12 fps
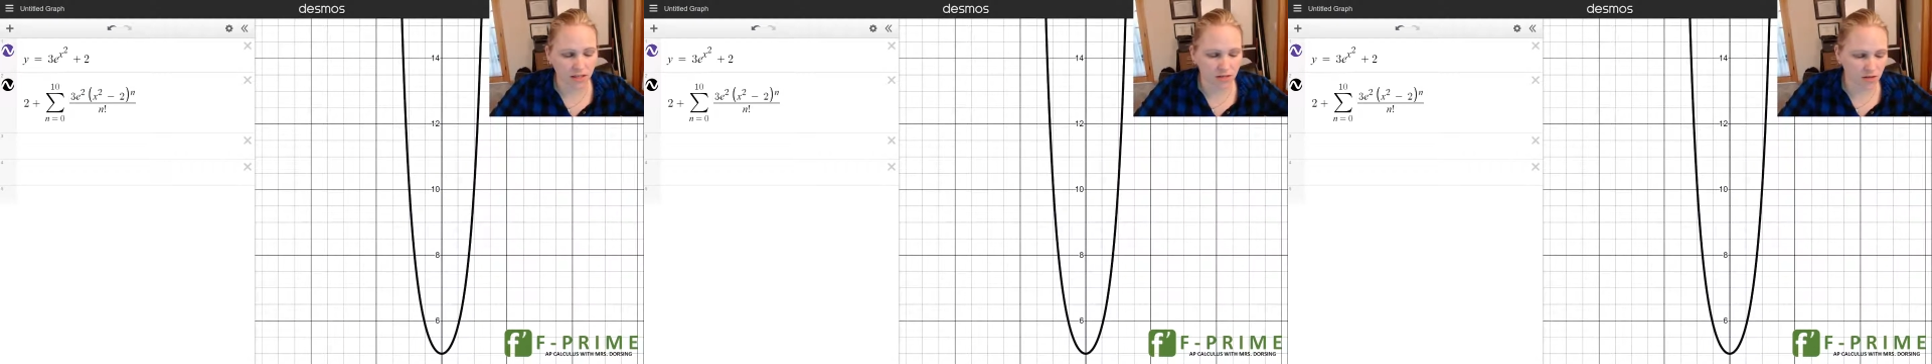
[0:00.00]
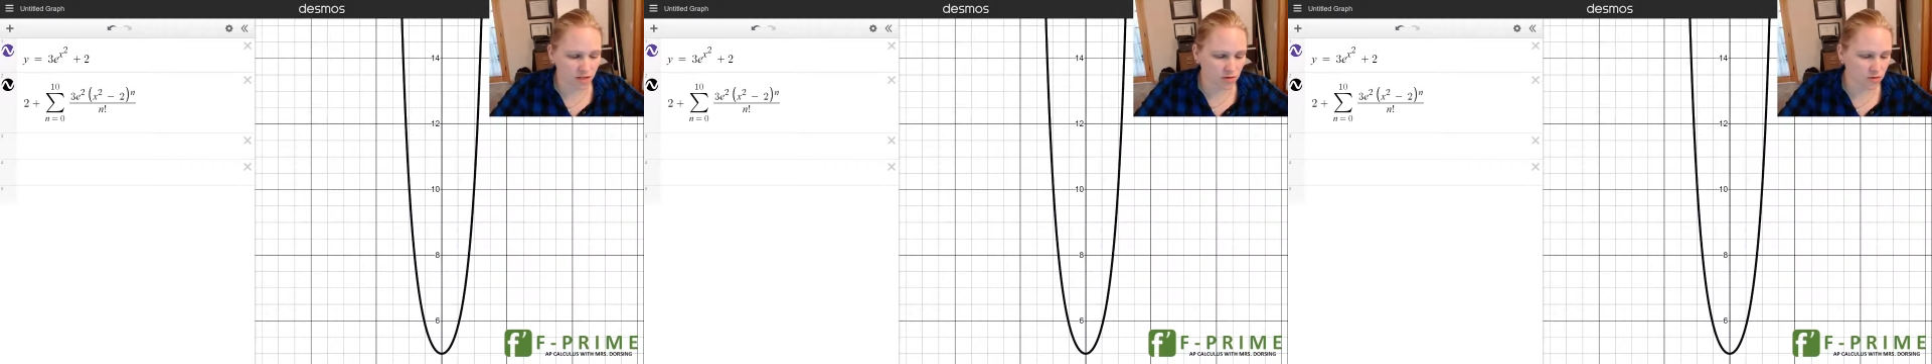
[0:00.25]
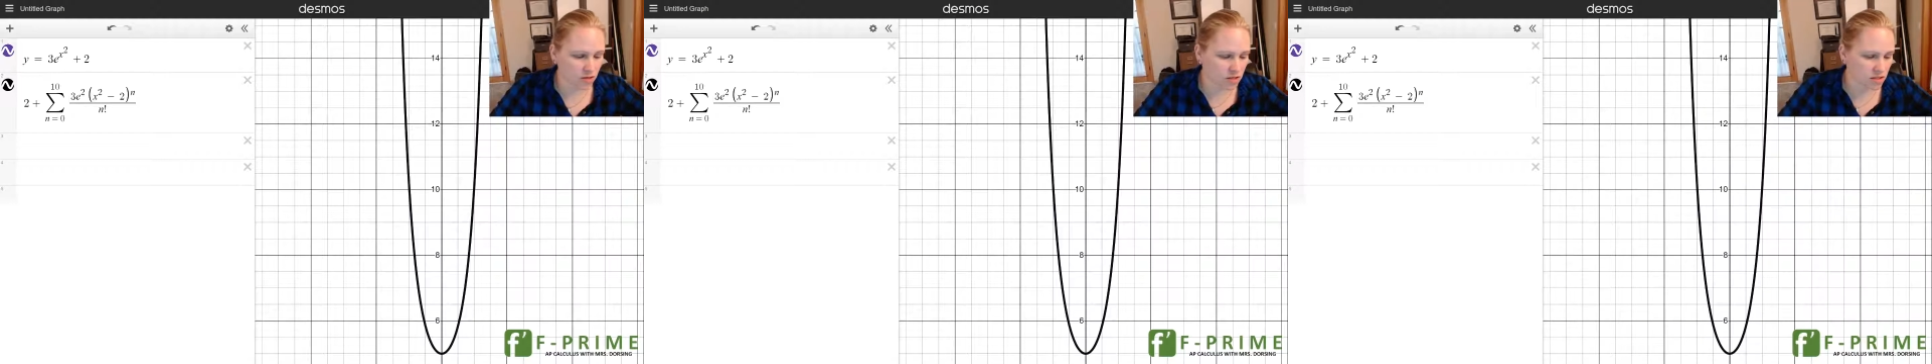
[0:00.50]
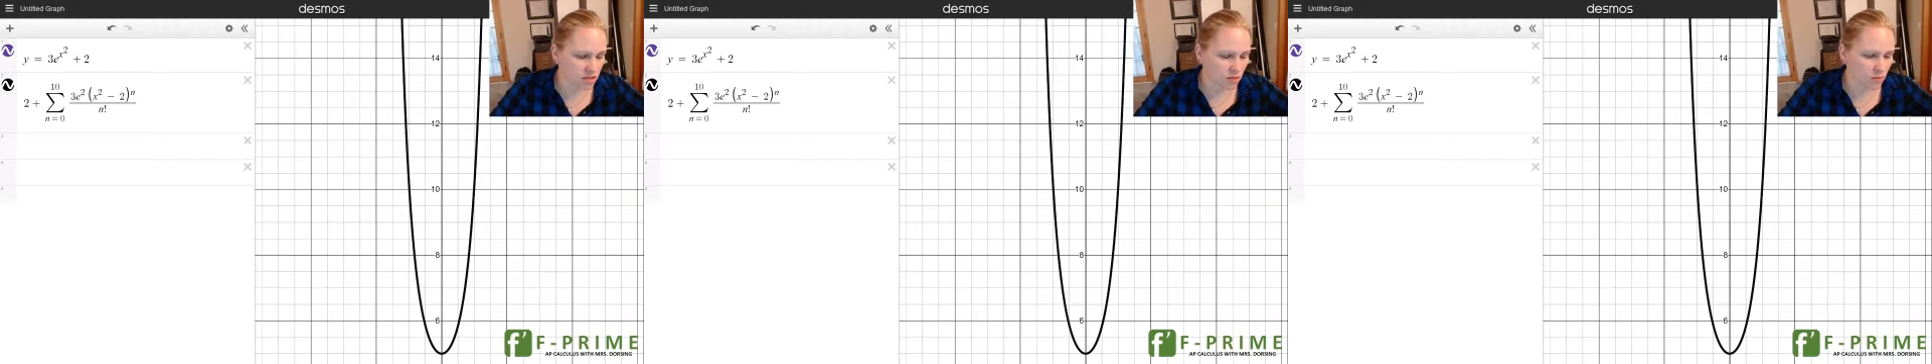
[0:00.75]
So that's what this
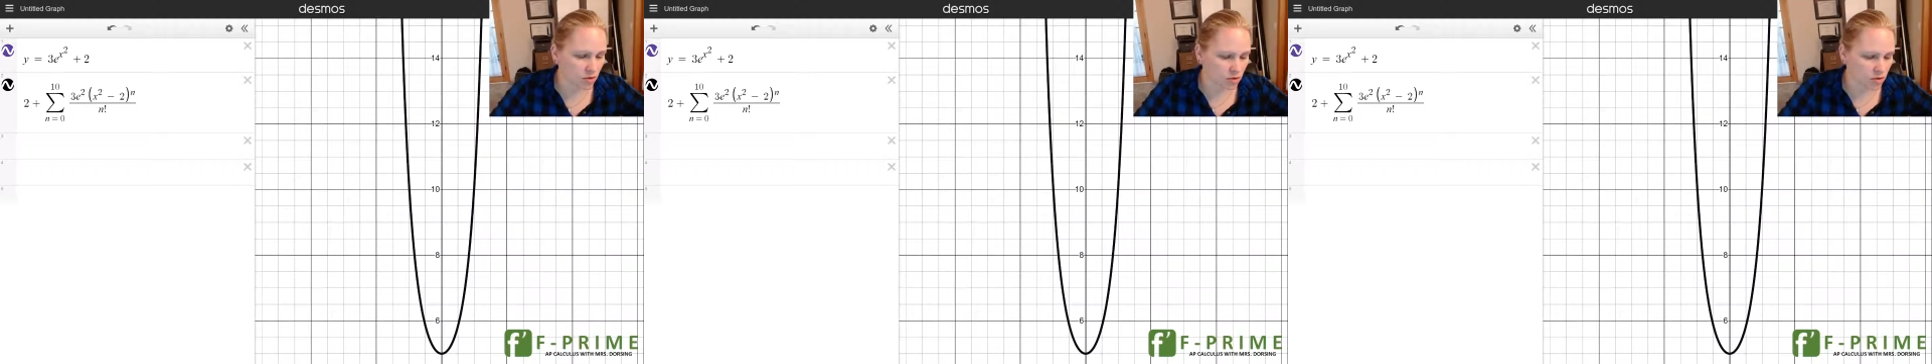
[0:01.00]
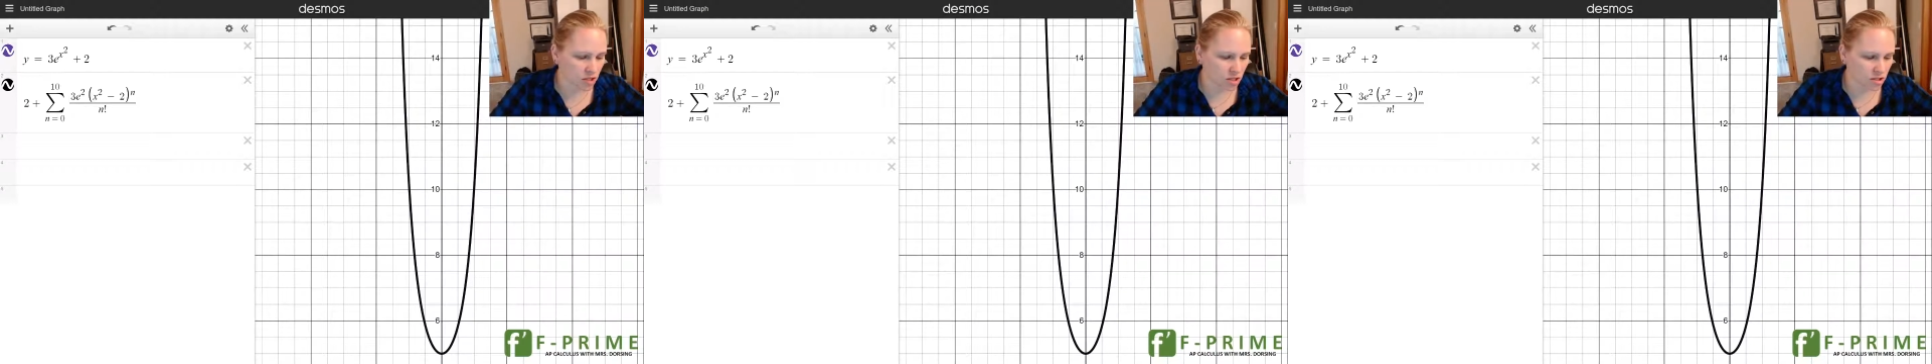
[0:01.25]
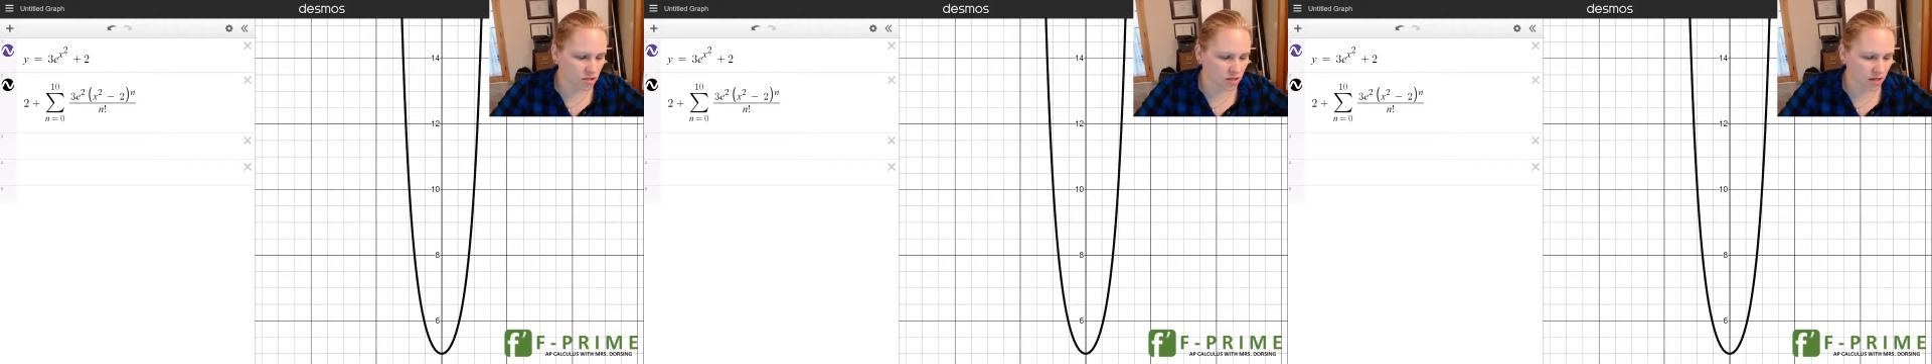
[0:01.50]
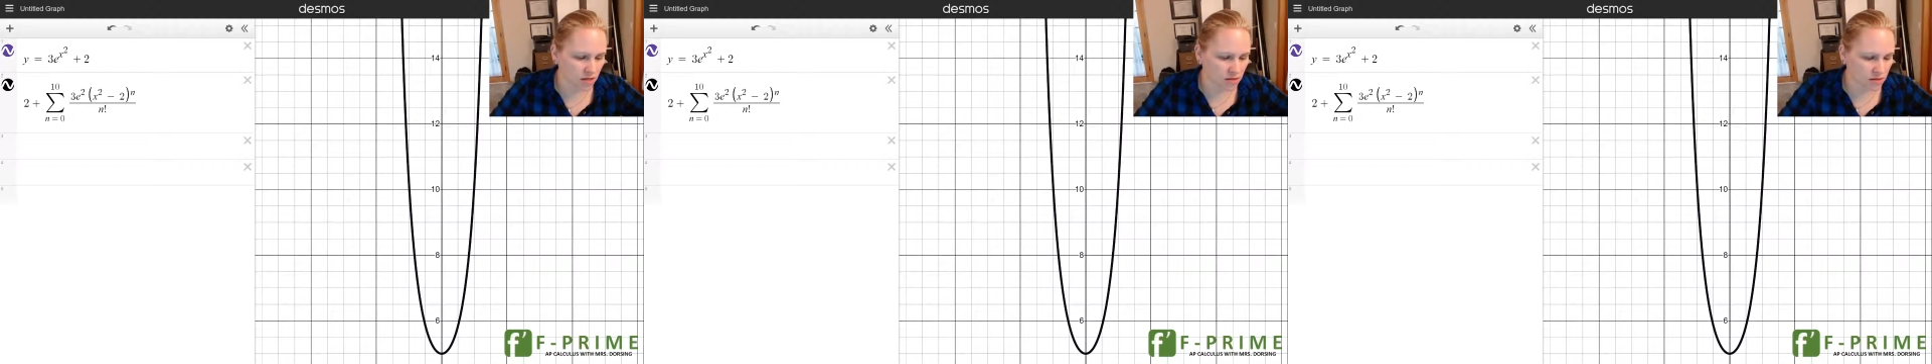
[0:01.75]
sigma notation
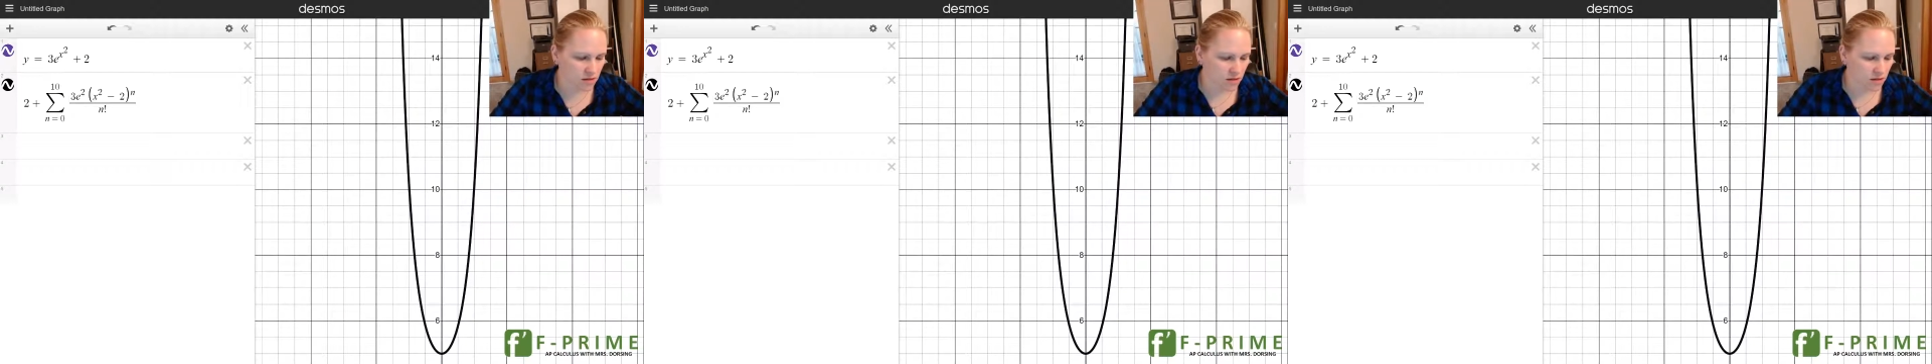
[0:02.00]
does.